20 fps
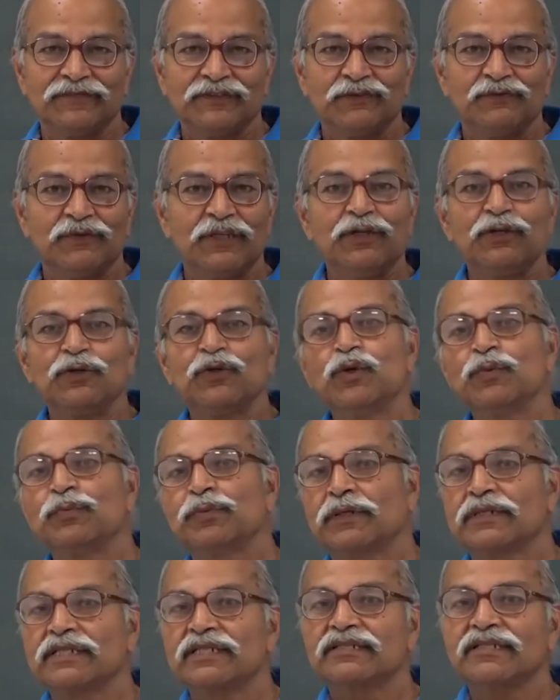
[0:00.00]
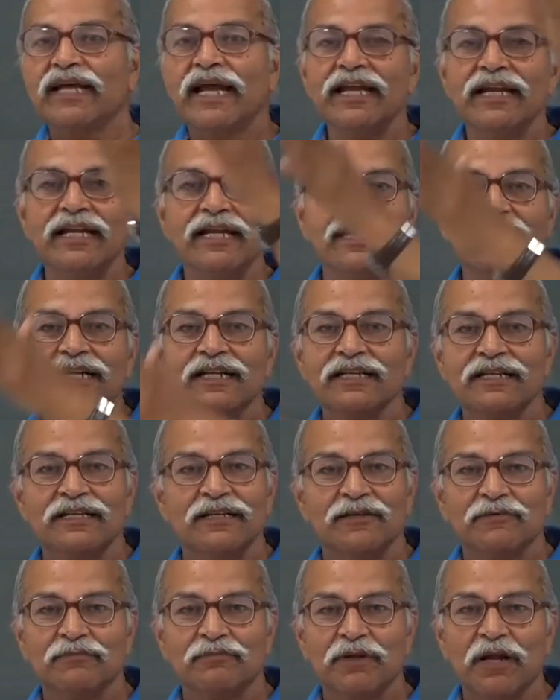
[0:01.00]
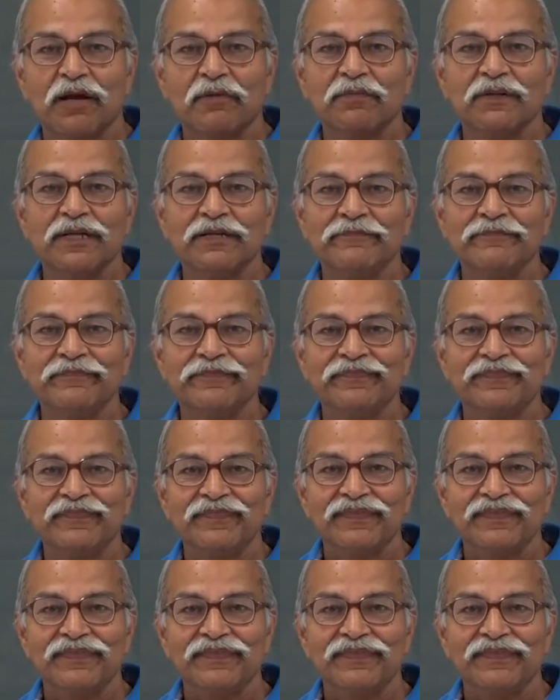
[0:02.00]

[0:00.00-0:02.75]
When you do projectile problem,